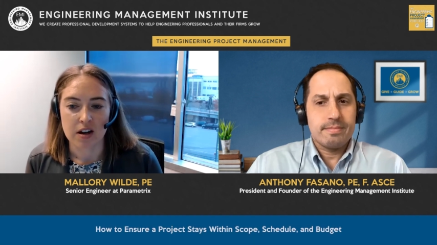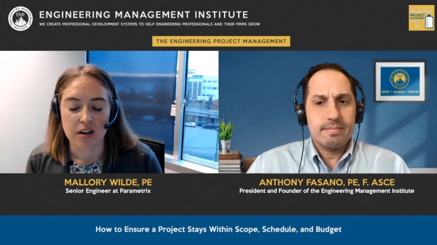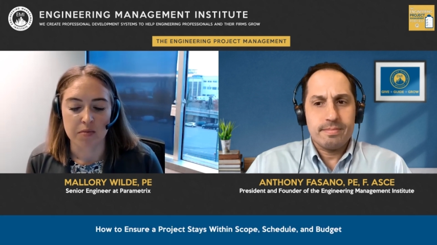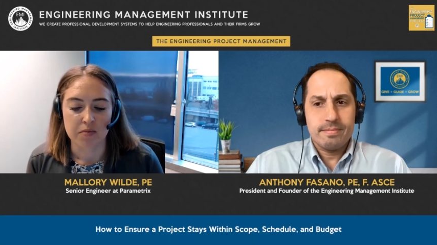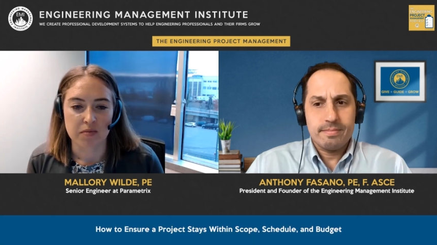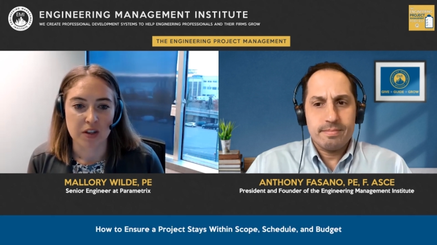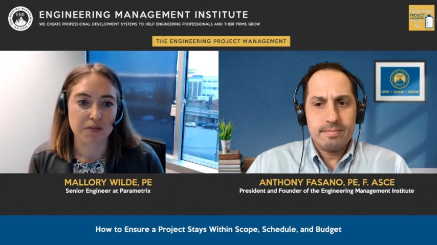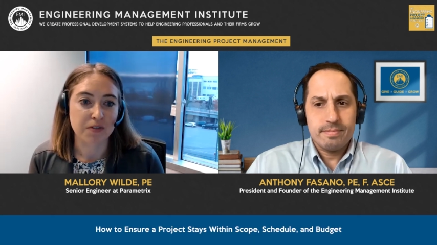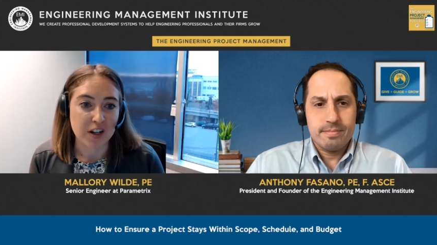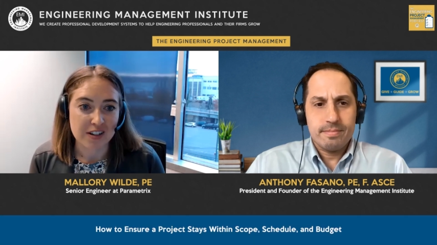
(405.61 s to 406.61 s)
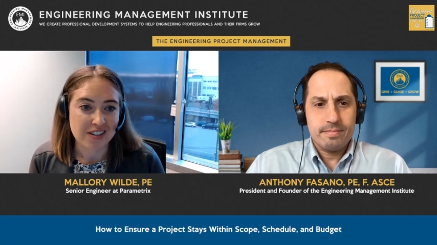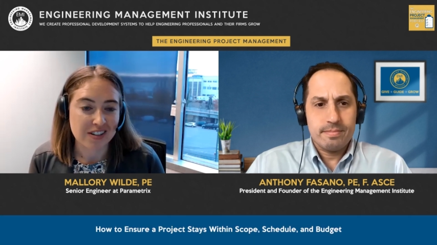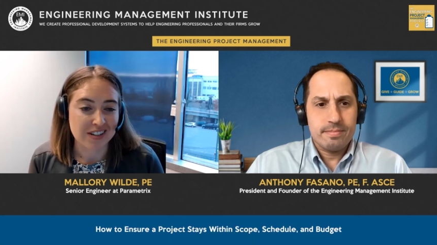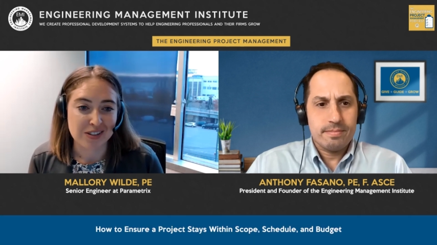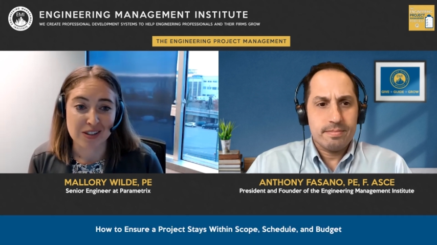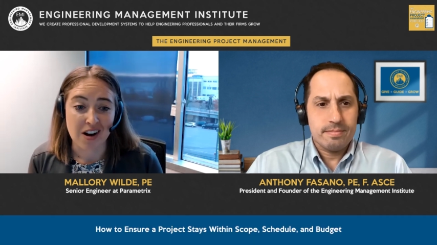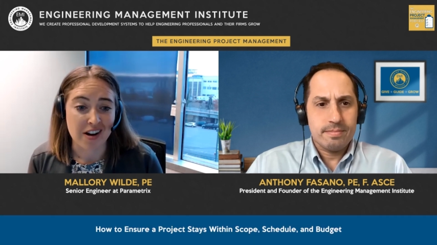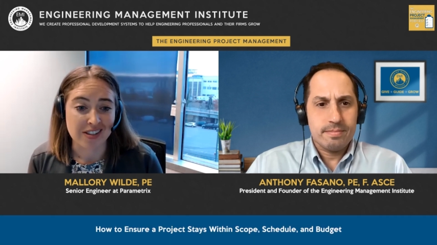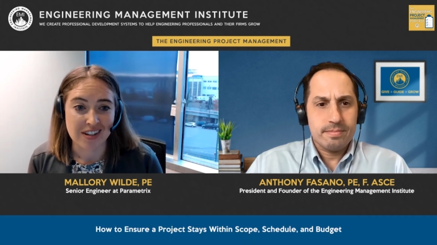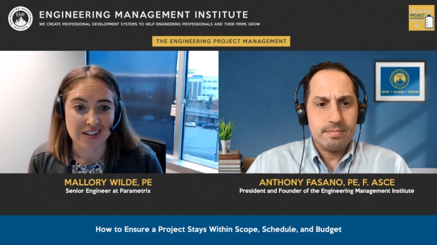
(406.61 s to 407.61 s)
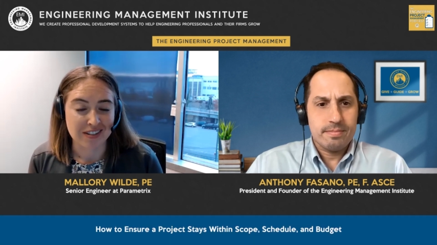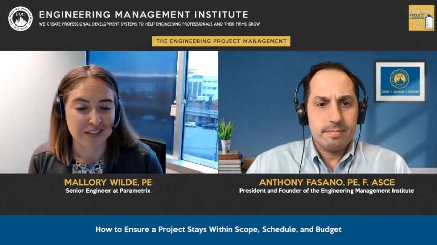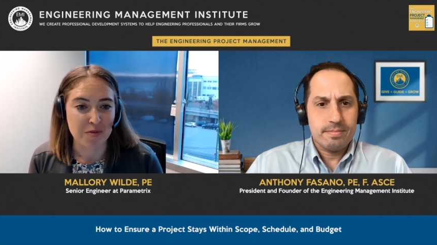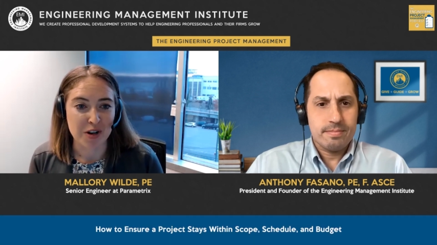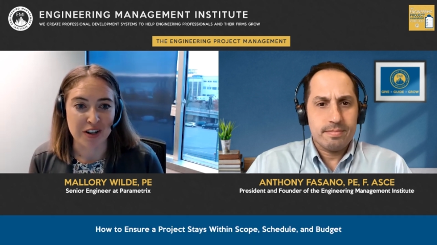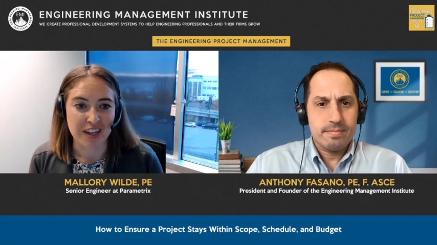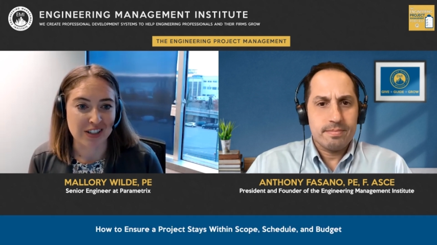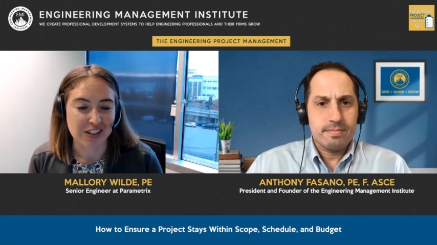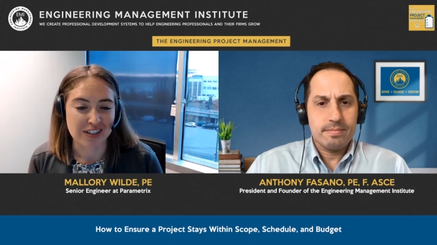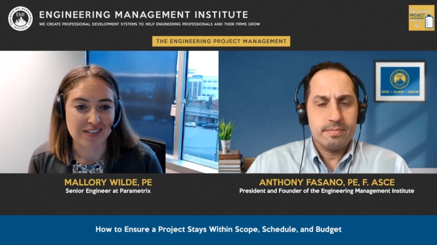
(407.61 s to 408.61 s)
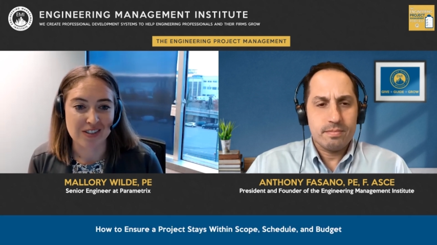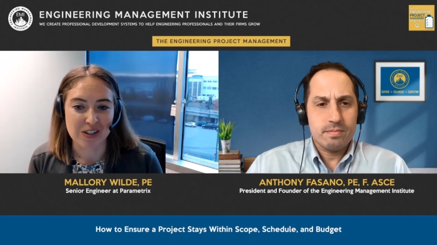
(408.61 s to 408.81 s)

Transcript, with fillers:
Speaker 1: Um, the first is constant communication.